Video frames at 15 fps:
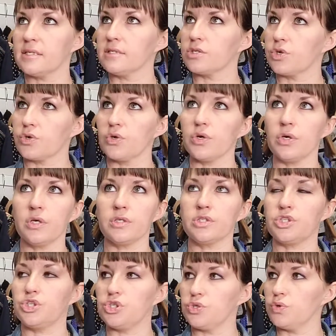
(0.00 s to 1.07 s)
Girls
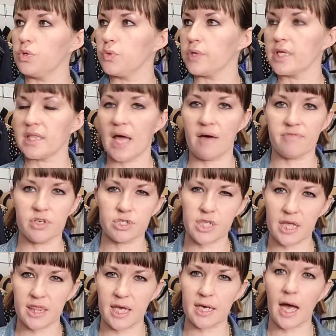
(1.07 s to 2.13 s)
Jewelry Lovers, I
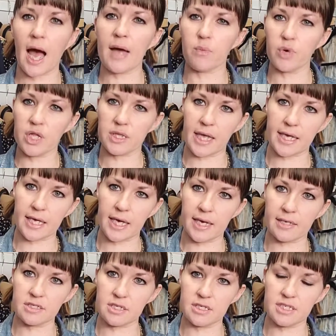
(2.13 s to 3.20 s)
think. I will link
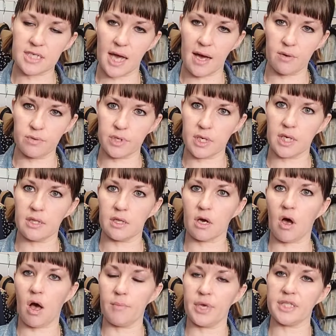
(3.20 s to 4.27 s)
it down in the
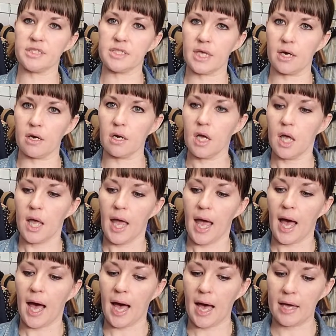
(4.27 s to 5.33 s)
comments there.
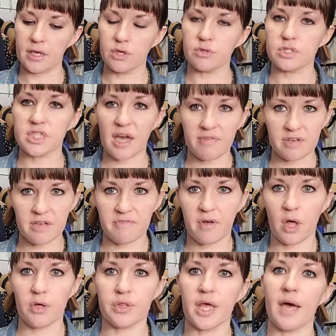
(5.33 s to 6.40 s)
You definitely
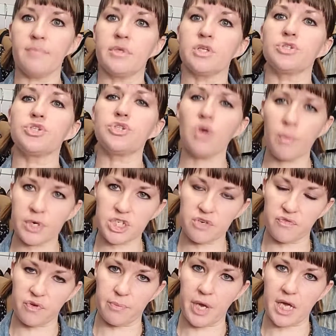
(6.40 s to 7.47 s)
follow them. There's so much
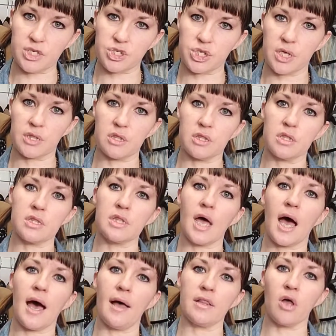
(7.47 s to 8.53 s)
information.
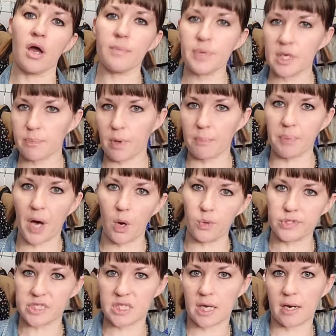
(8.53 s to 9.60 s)
A lot of people
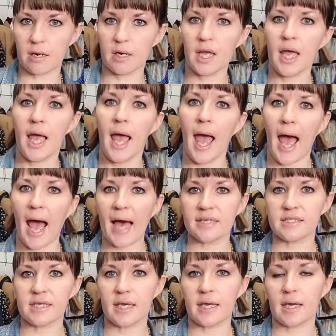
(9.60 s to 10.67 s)
post there
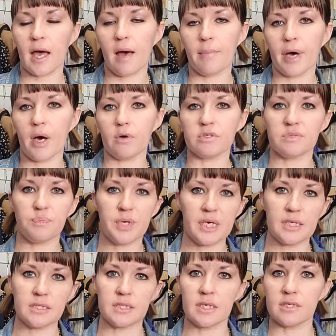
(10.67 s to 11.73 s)
asking about
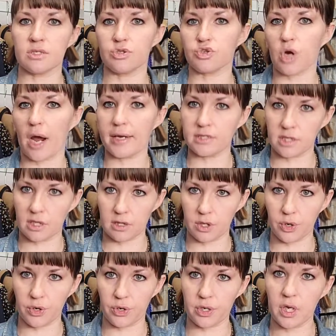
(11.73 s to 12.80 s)
pieces and trying to
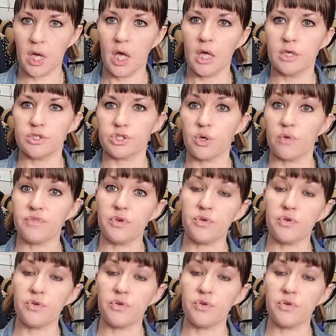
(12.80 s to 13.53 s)
learn. So if you